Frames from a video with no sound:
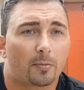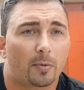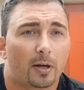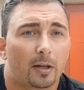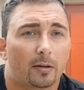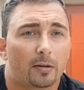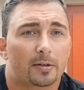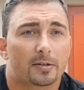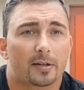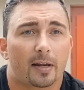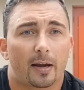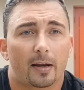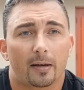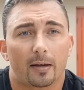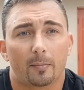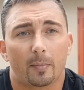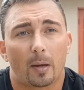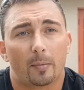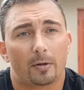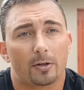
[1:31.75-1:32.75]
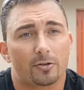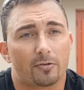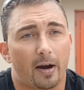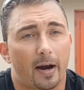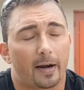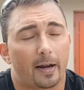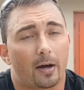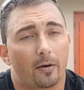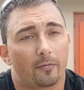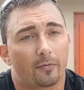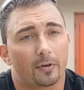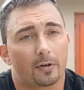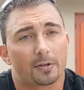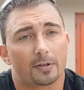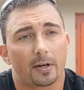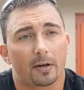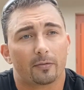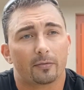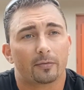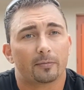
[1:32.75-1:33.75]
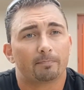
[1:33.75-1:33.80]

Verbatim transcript: what it looks like and maybe try it out for yourself.